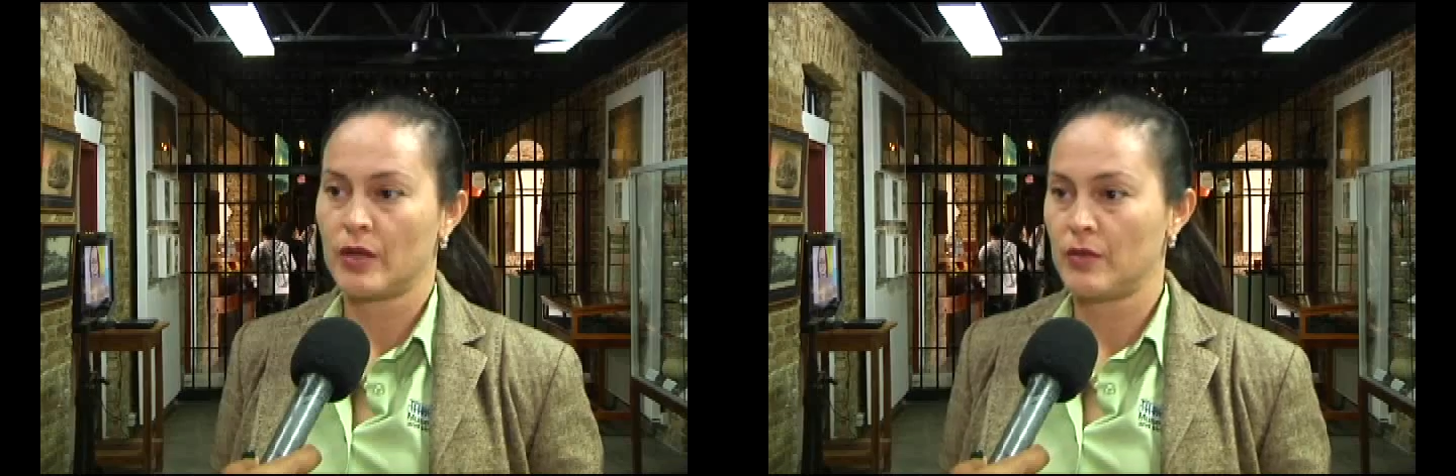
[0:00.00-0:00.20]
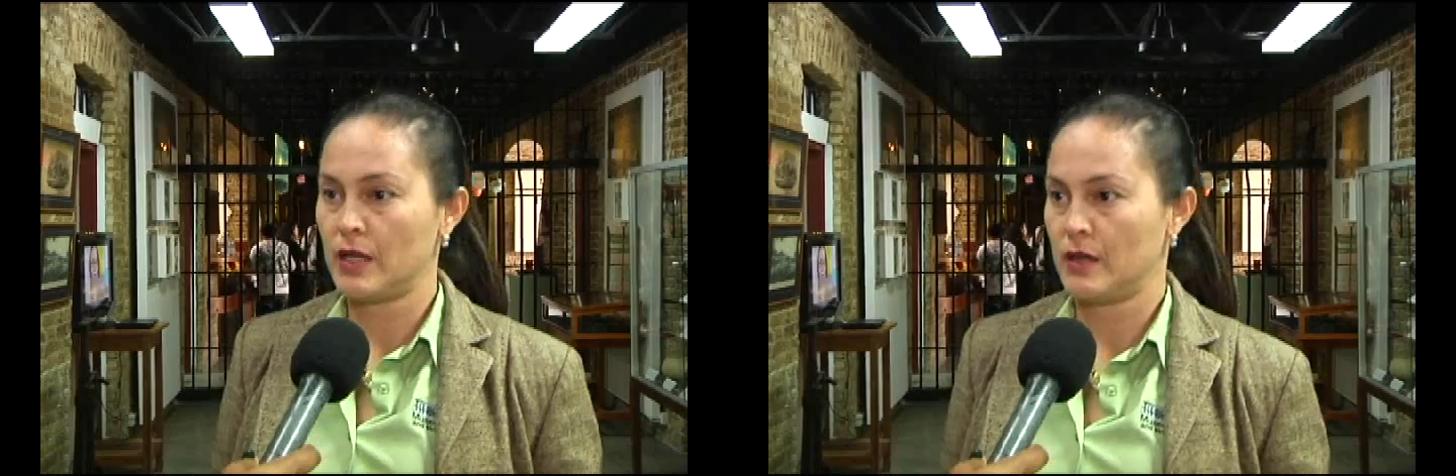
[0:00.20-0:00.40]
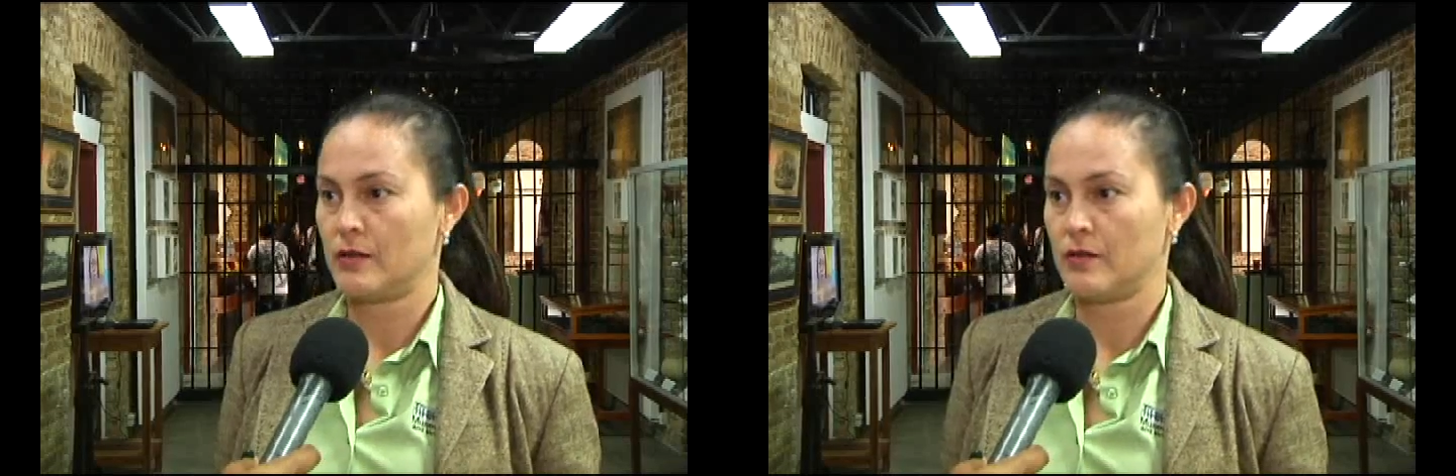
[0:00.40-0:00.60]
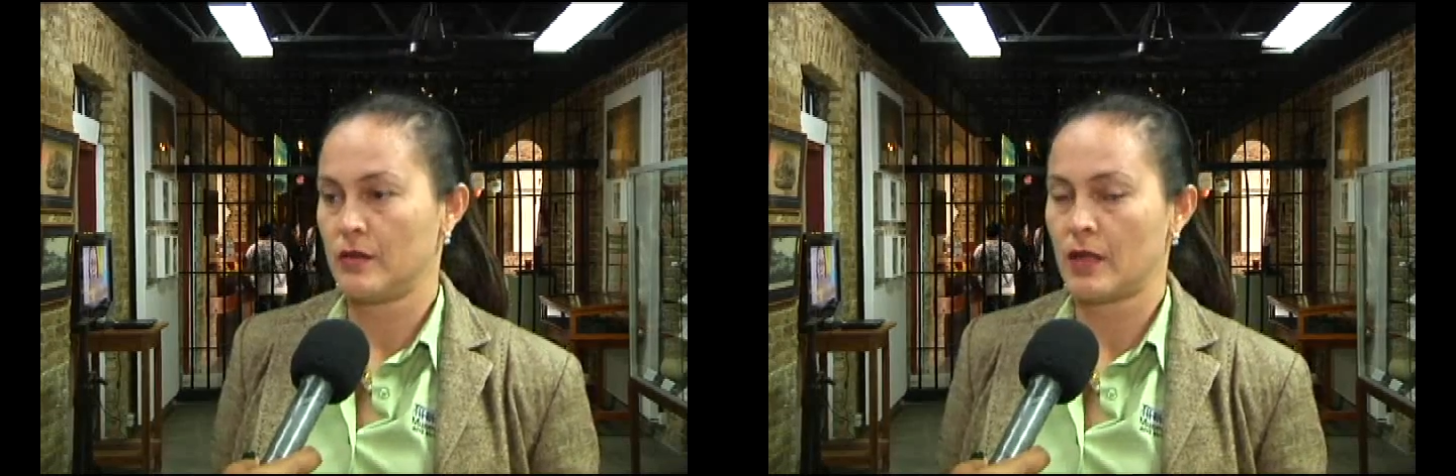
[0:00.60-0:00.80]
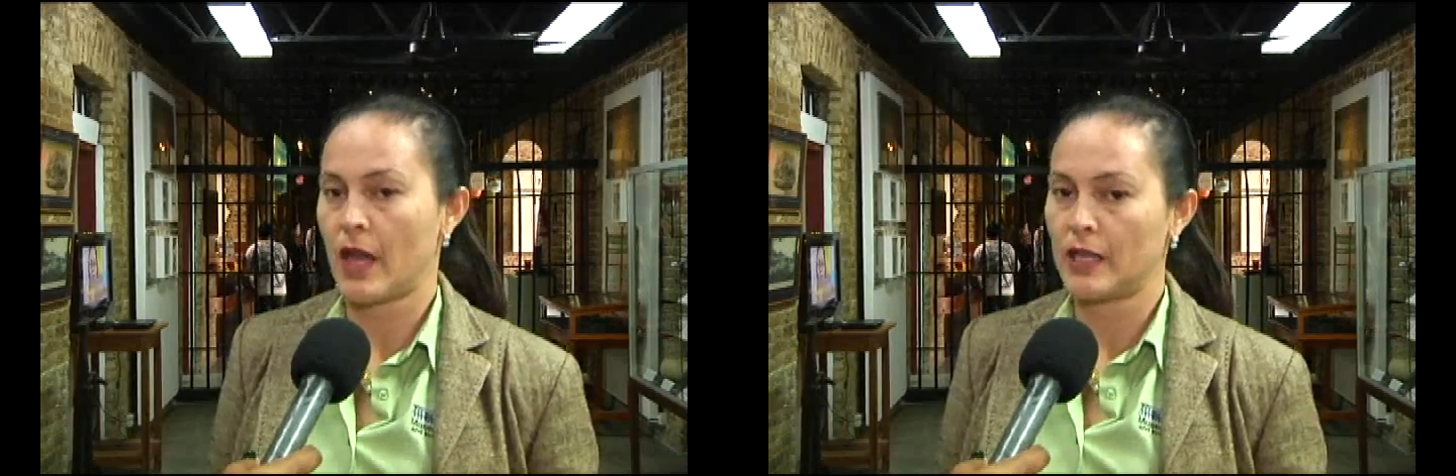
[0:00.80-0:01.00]
them in
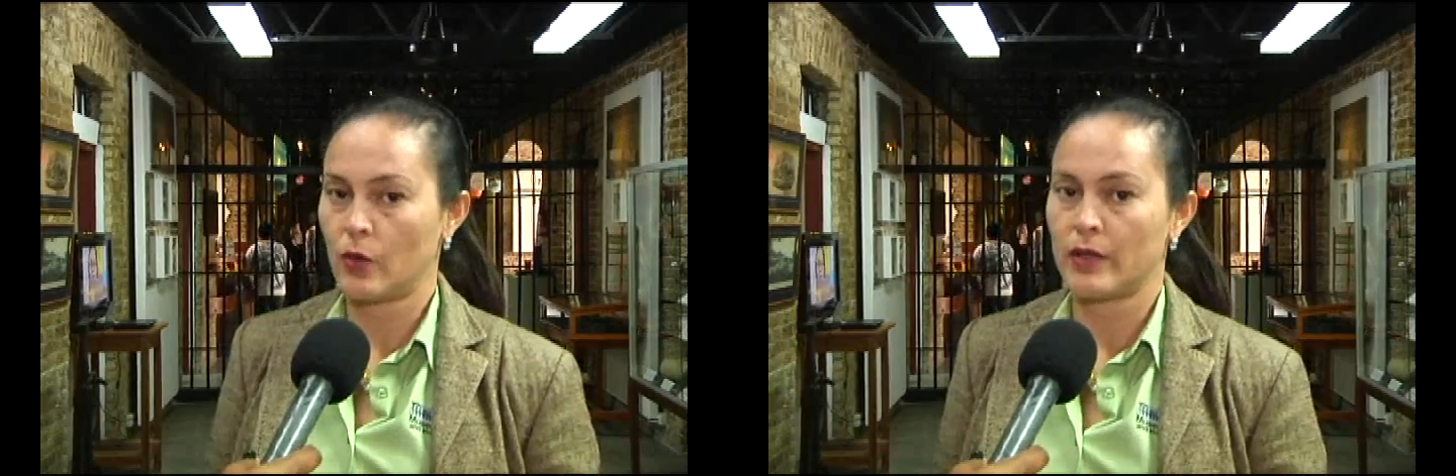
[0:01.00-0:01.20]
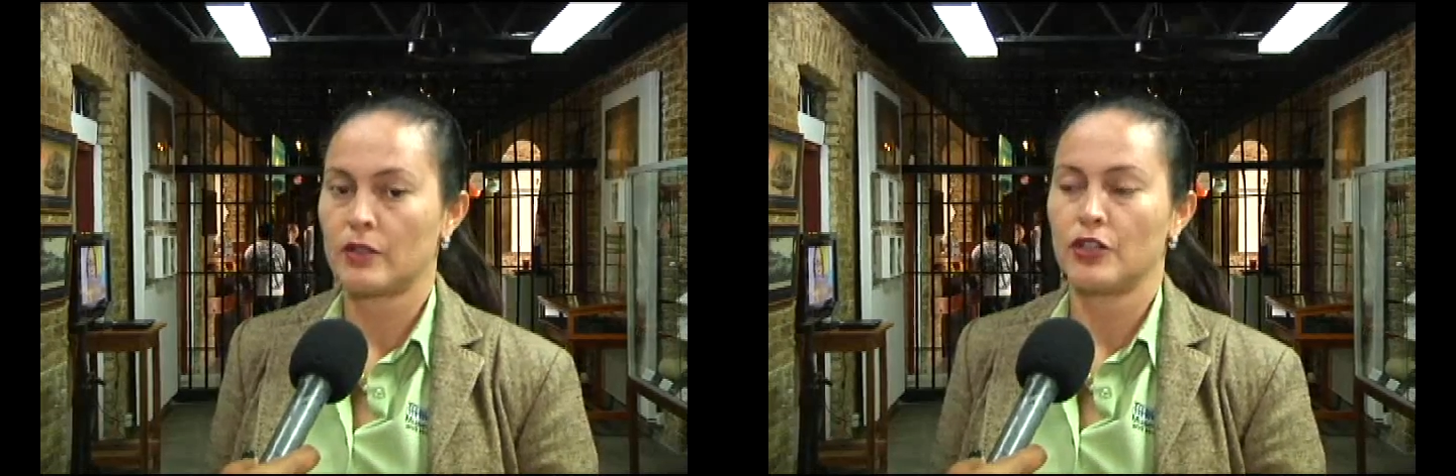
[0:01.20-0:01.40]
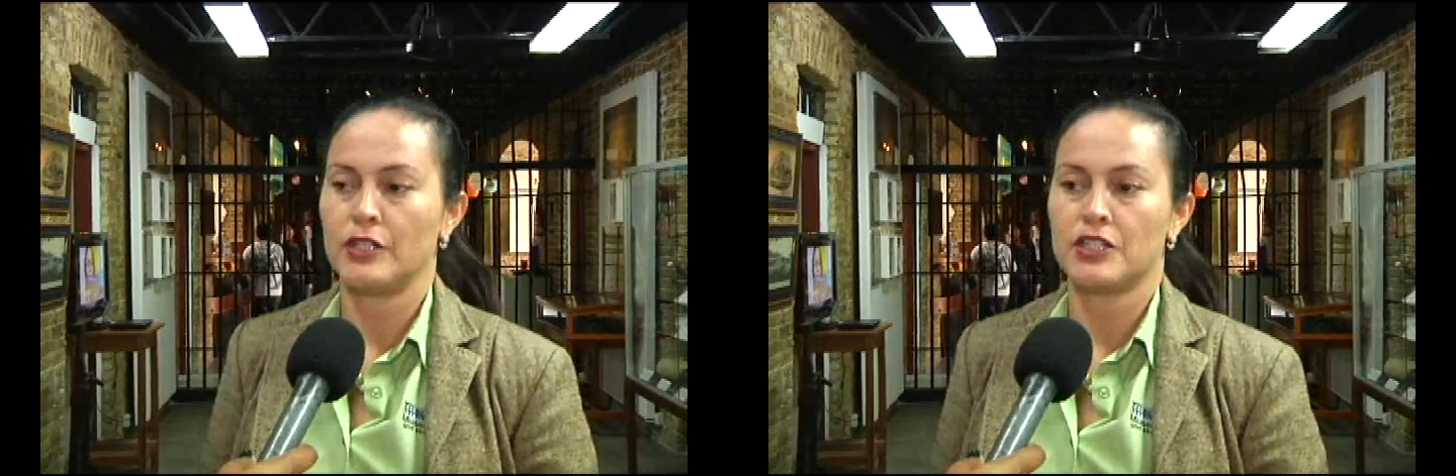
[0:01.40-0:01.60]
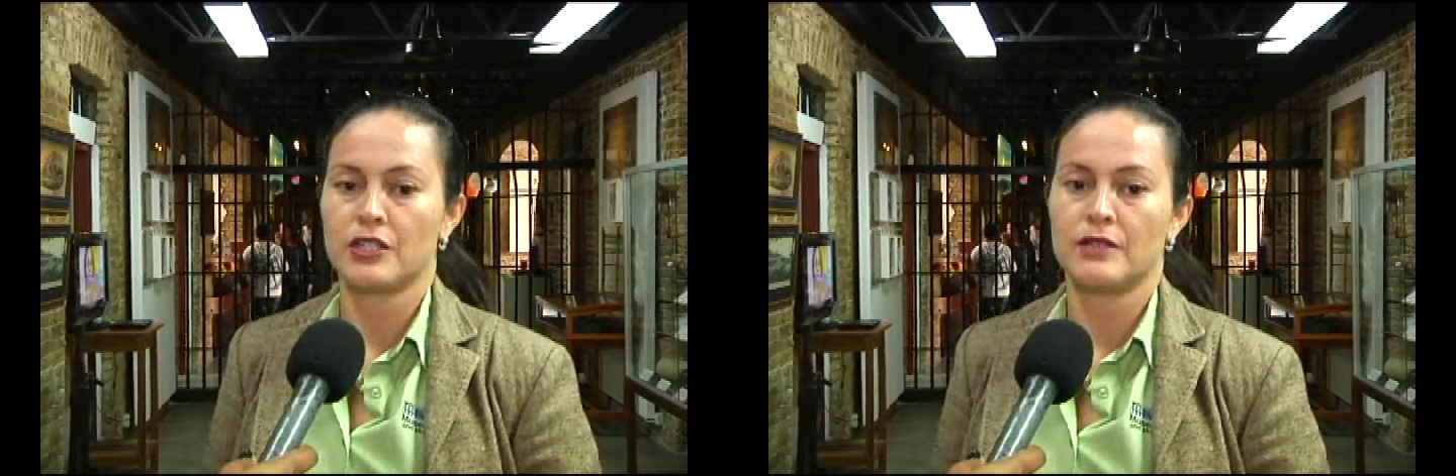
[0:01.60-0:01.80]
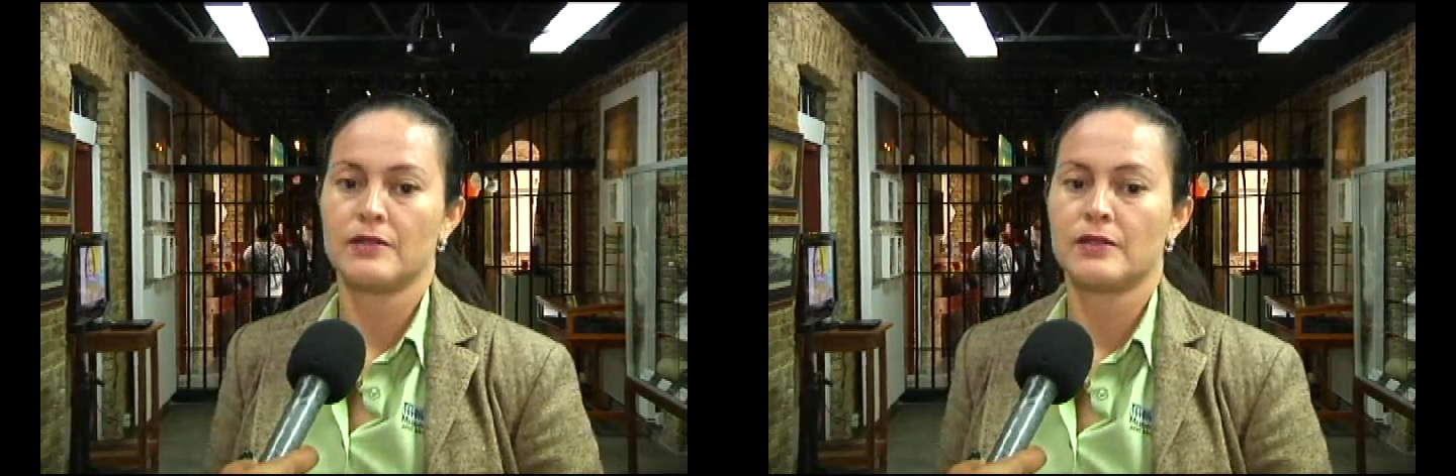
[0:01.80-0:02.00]
adequate
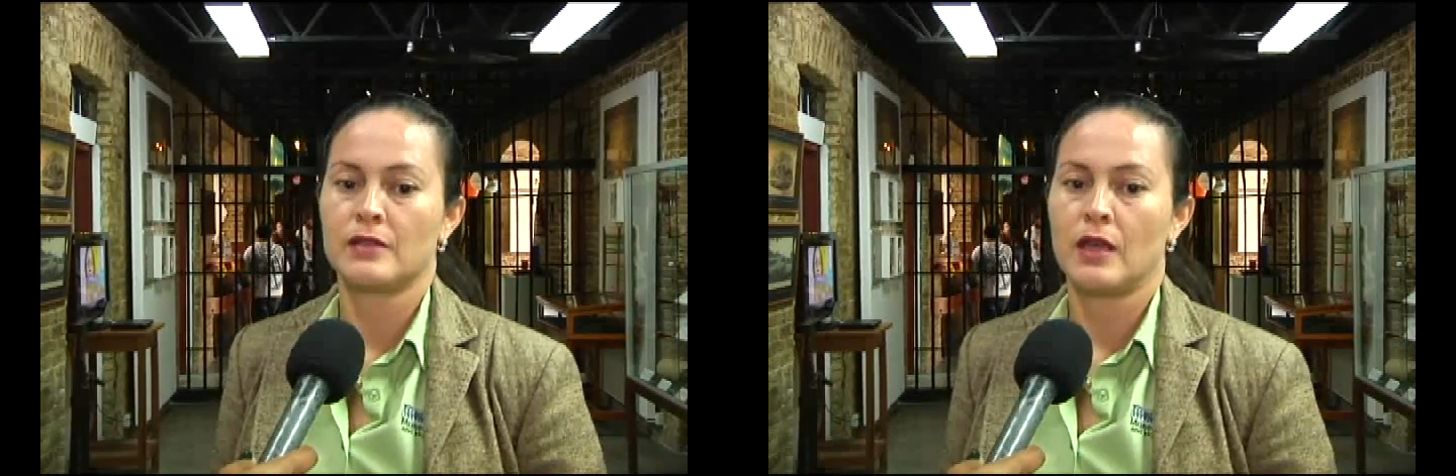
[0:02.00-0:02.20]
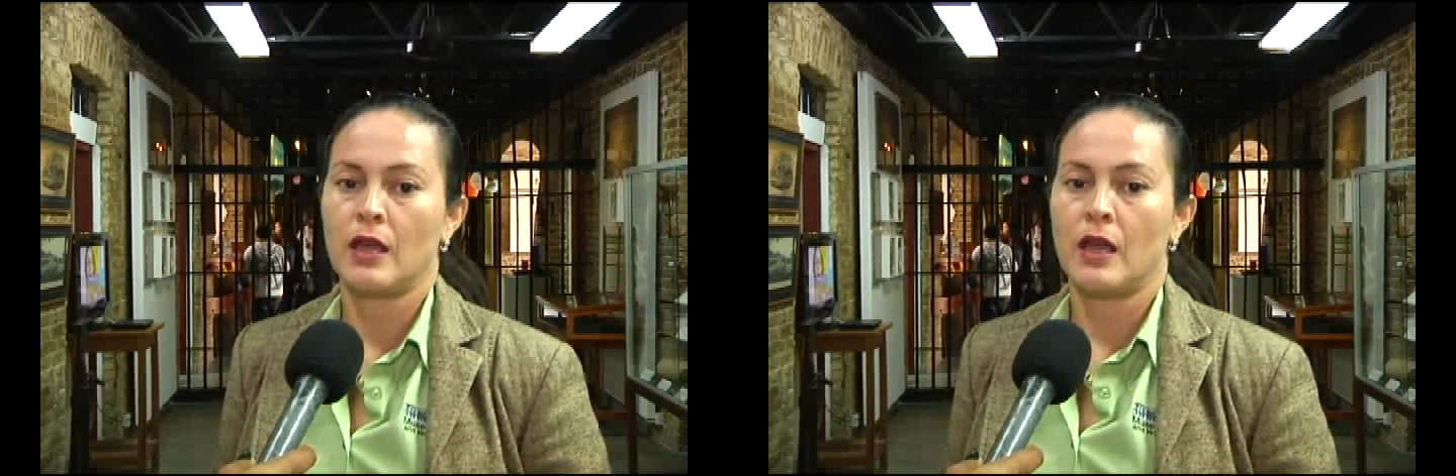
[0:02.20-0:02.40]
conditions,